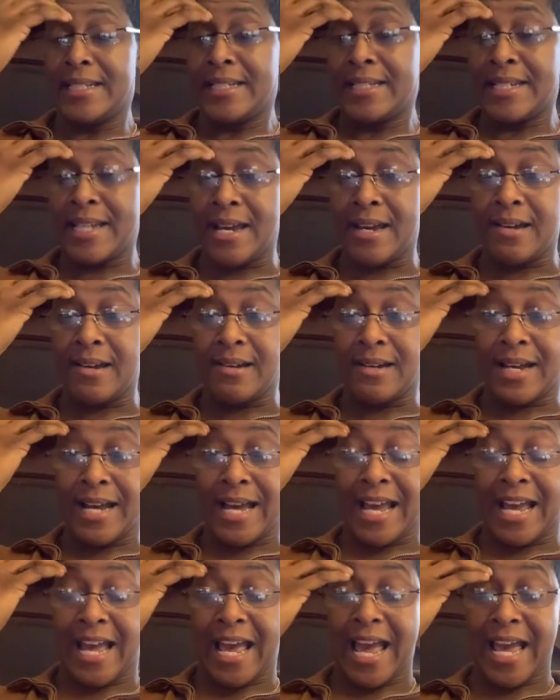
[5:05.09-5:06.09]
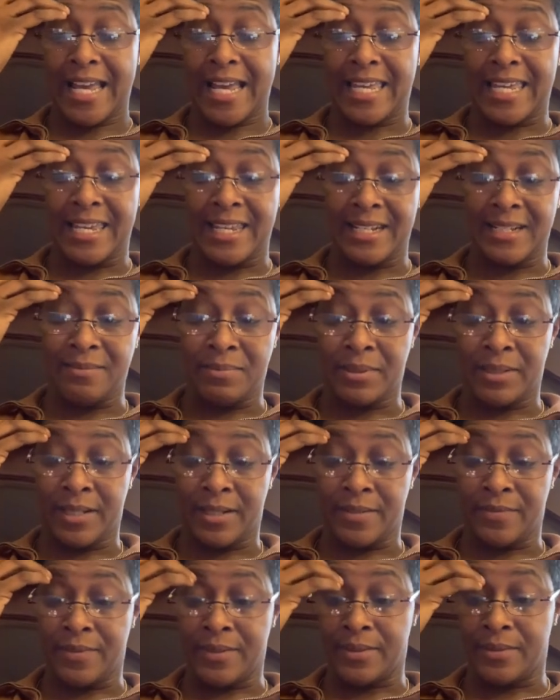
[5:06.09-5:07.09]
Now, I get it,
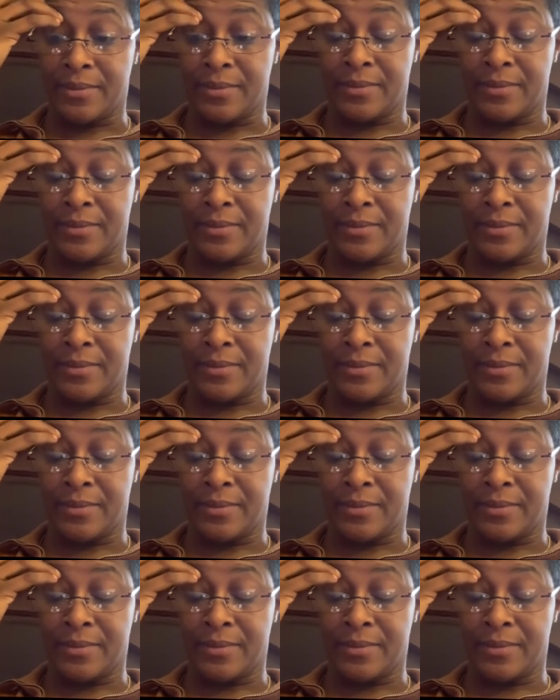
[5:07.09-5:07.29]
beloved.